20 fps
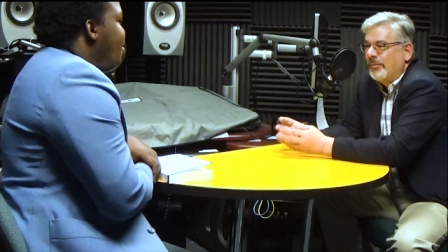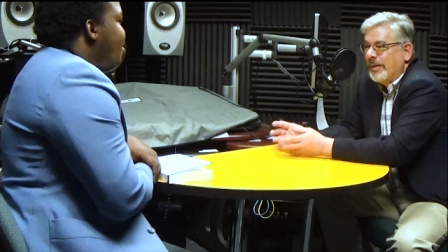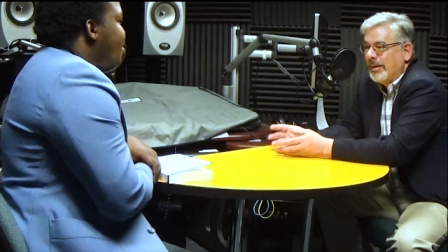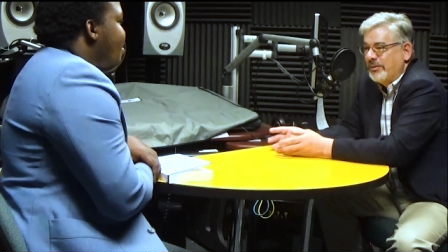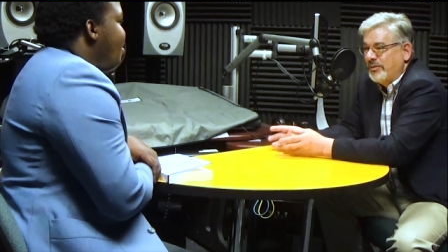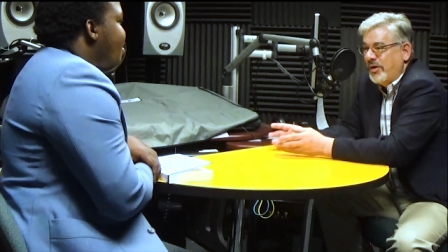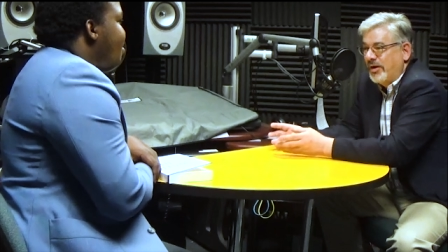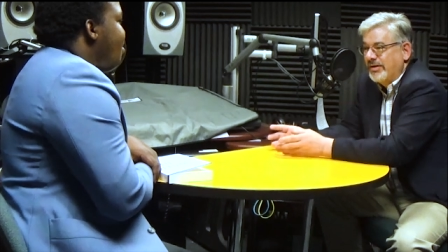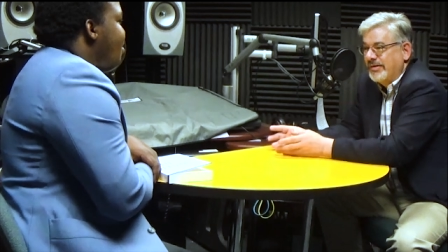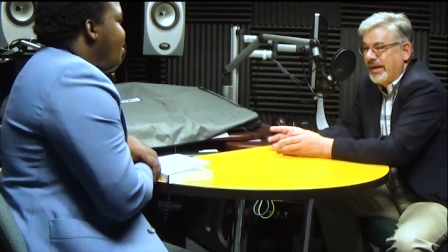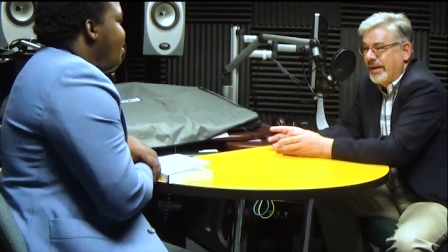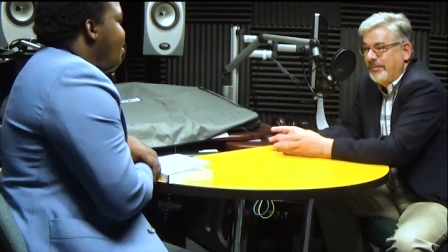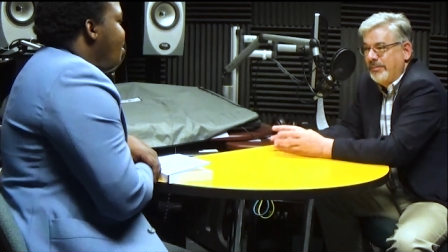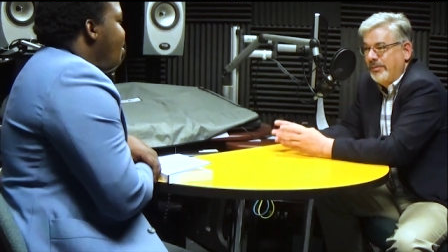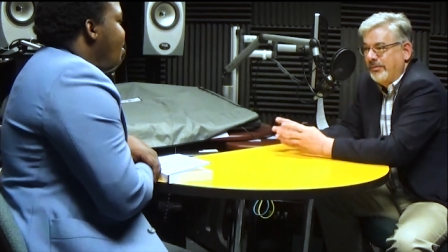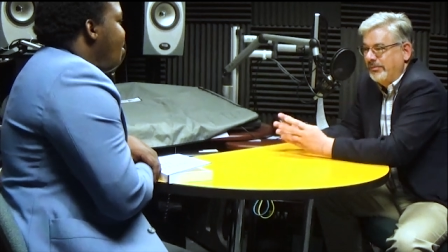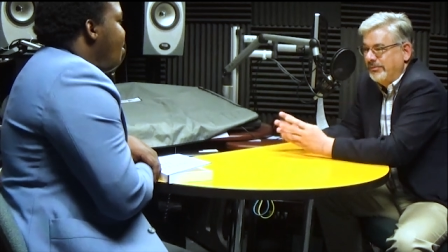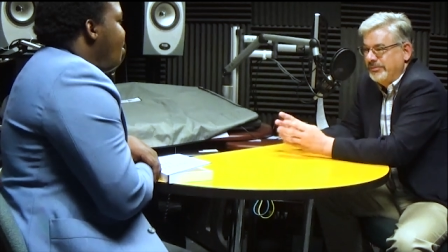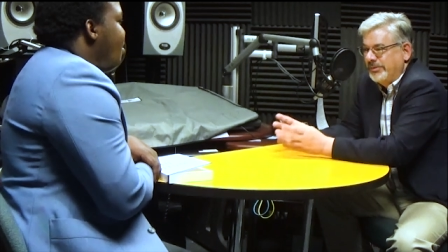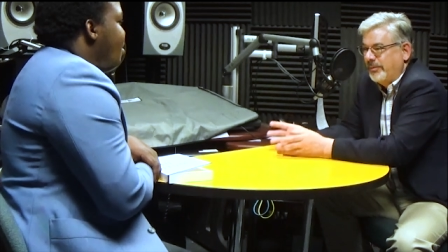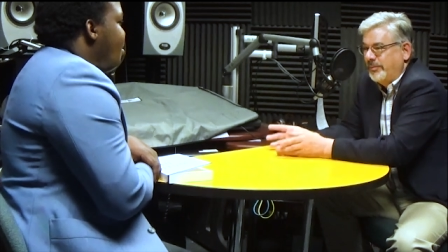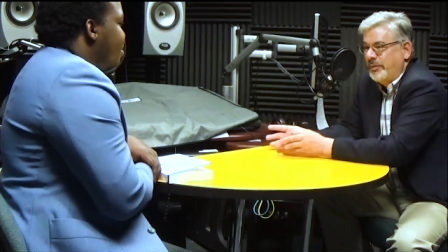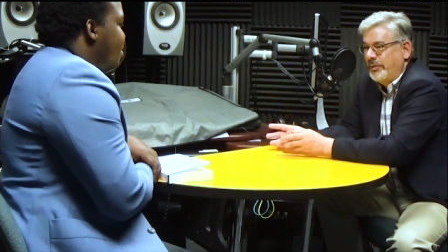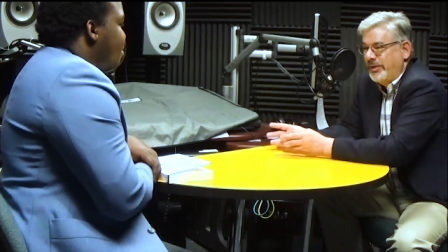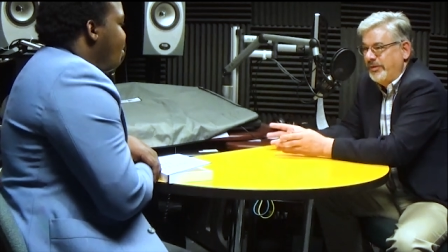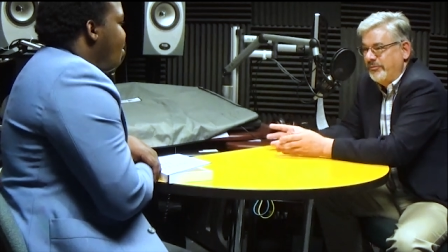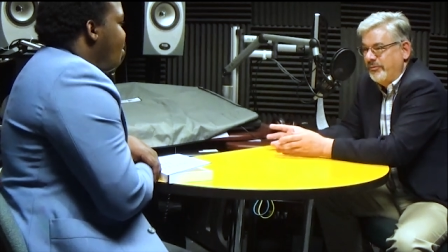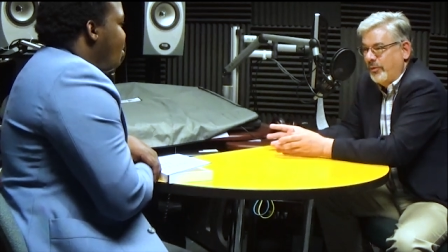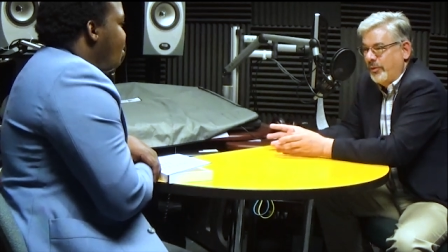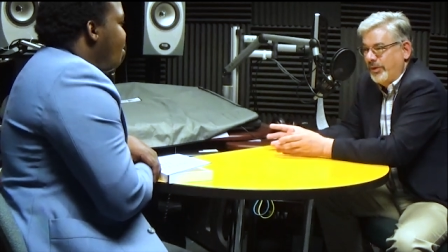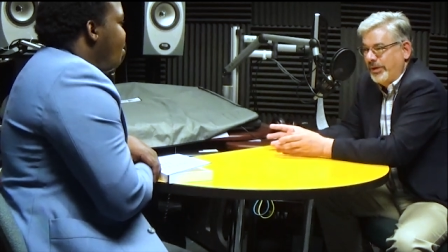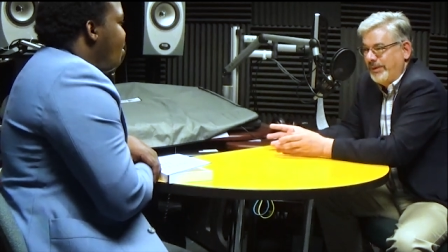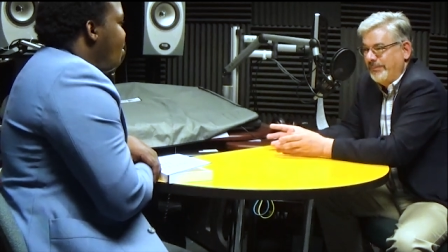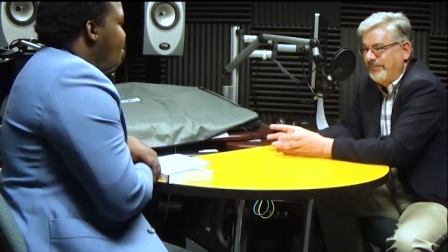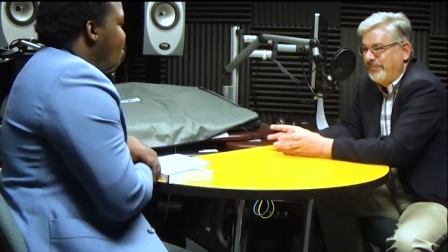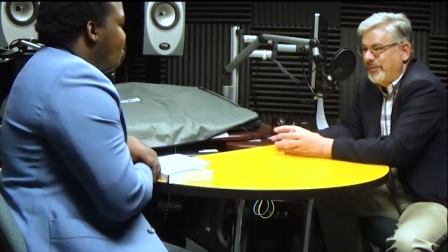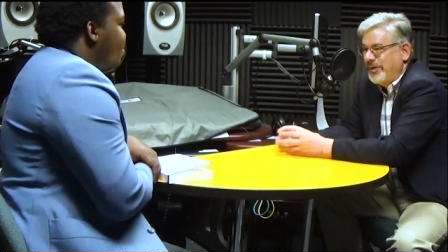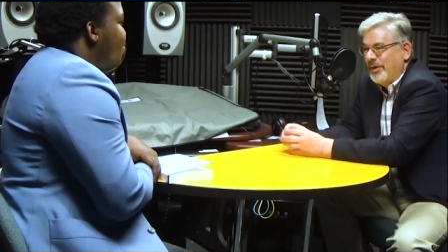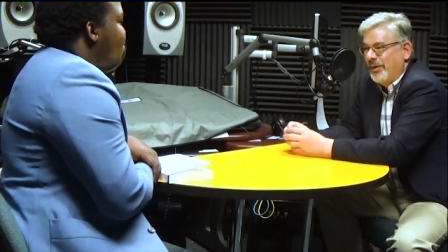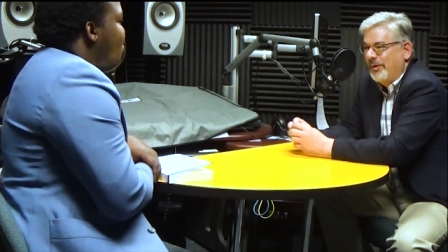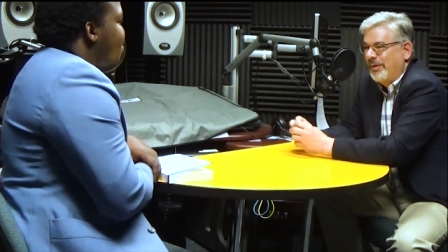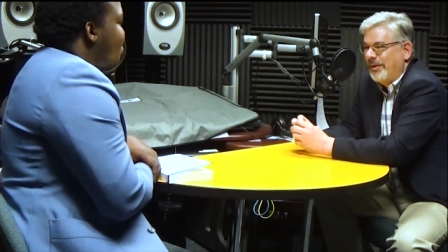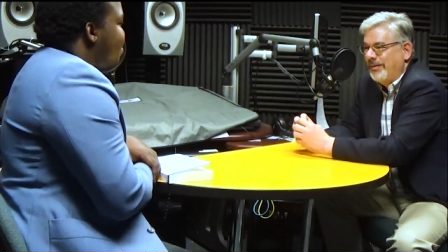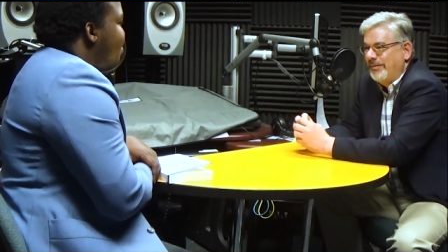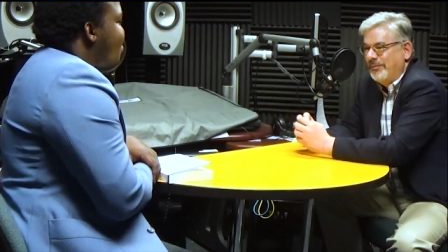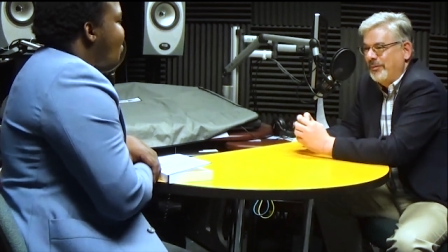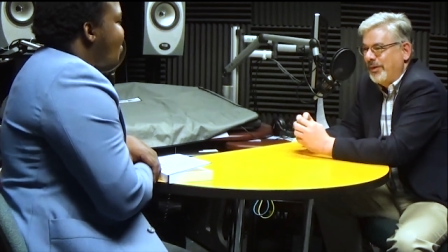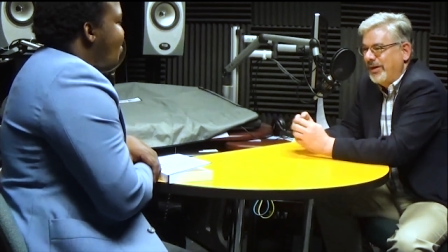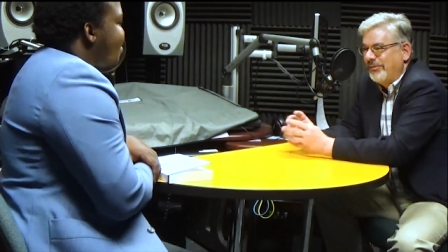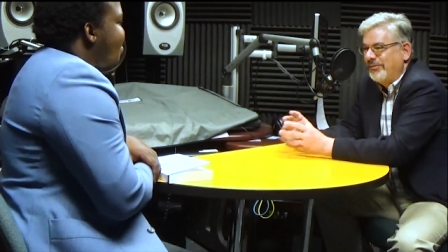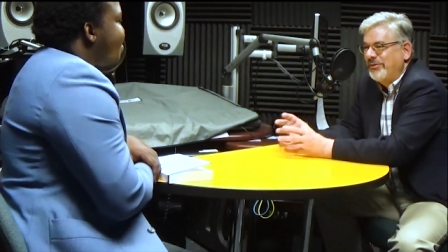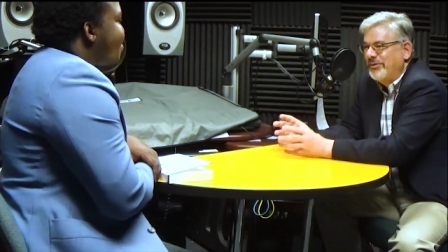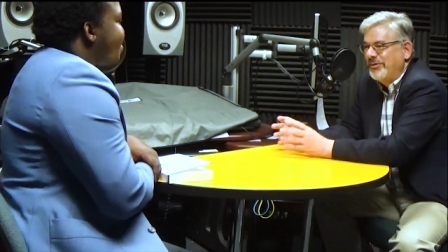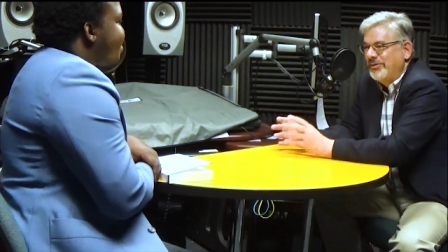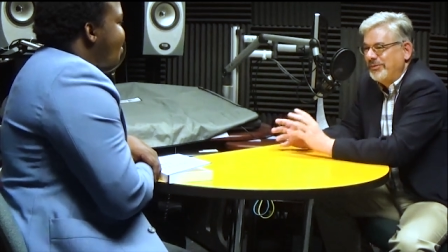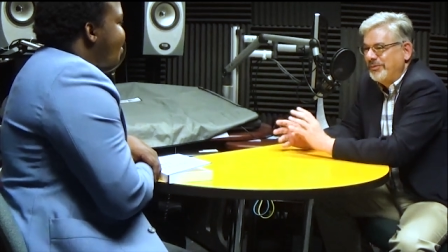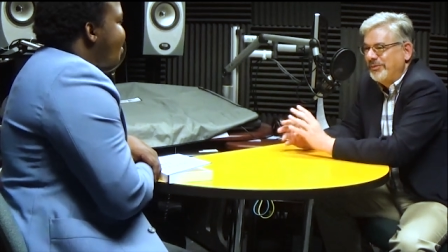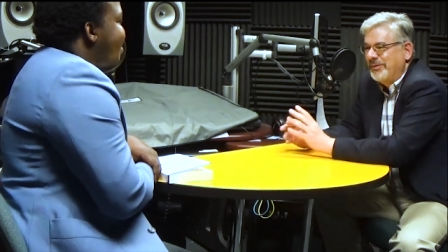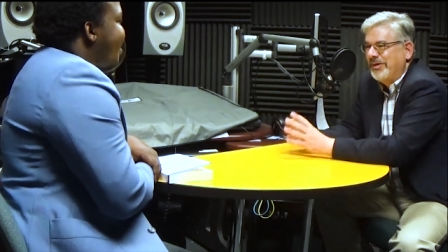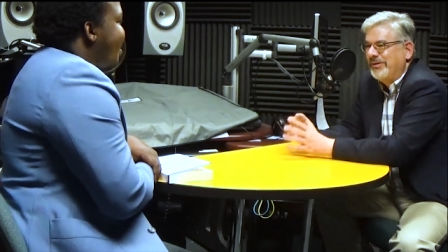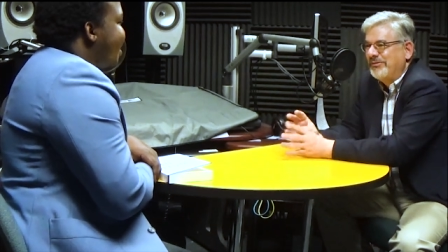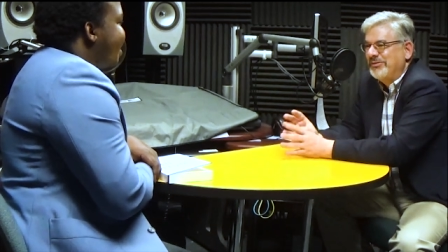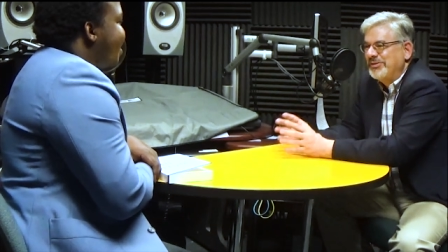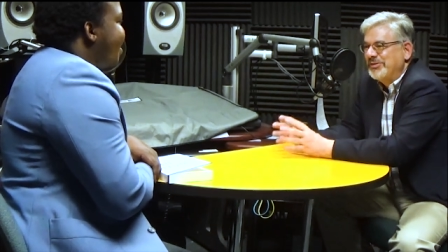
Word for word: about duct tape and WD-40. You know, what I mean, whatever whatever yeah.